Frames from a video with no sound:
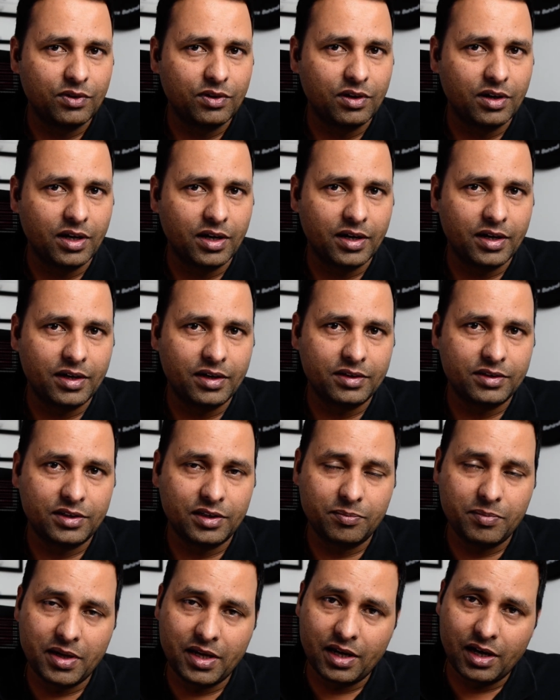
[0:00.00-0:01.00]

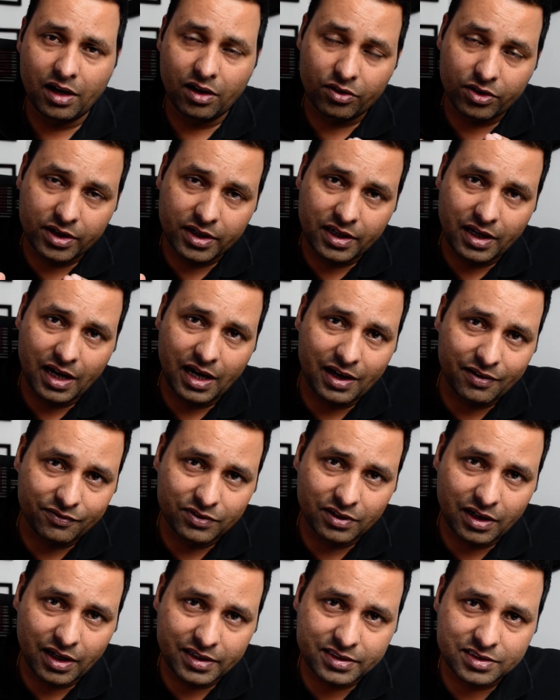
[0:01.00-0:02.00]
already have
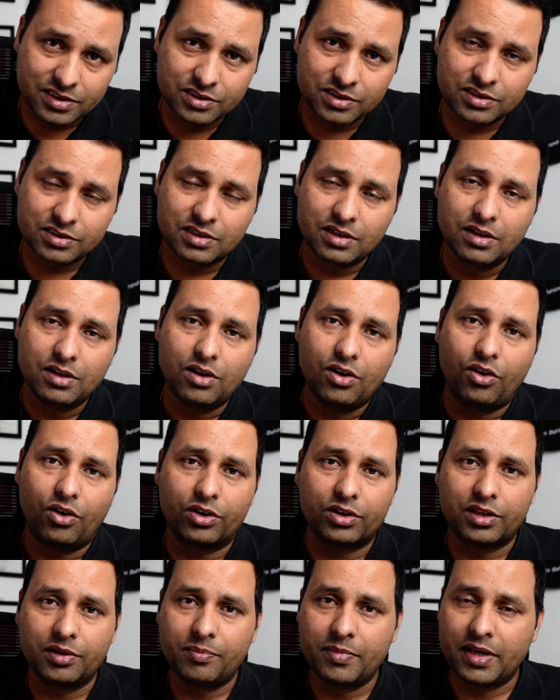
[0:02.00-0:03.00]
the license
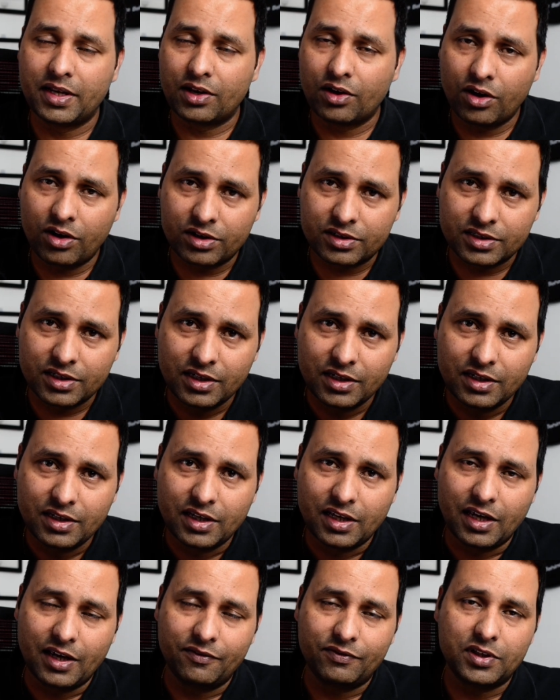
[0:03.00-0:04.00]
or they may not.
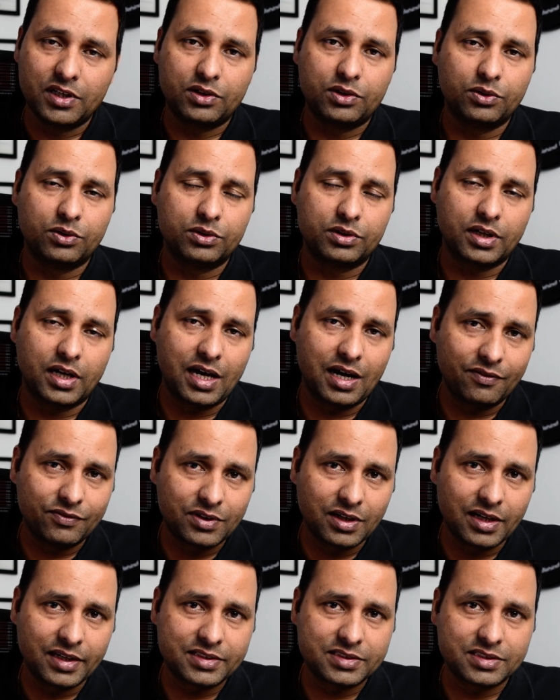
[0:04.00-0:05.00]
If they don't have
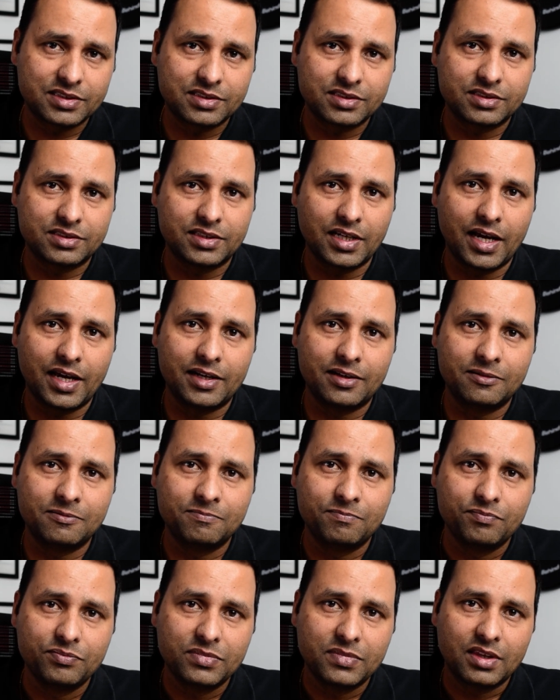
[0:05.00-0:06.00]
the license,
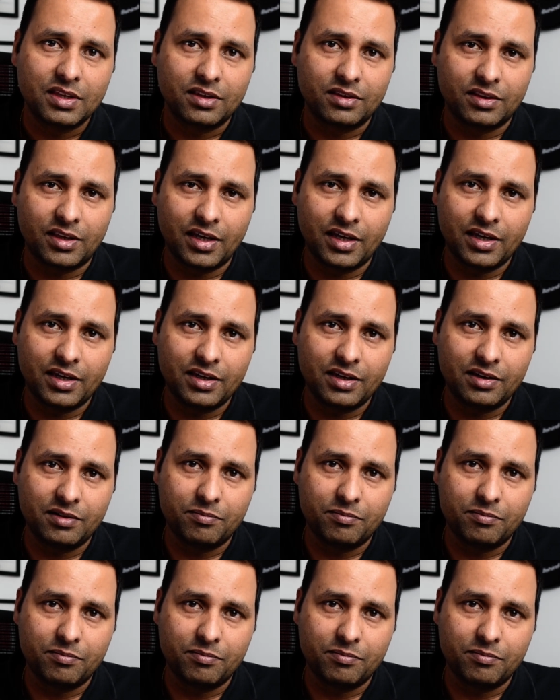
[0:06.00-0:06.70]
then they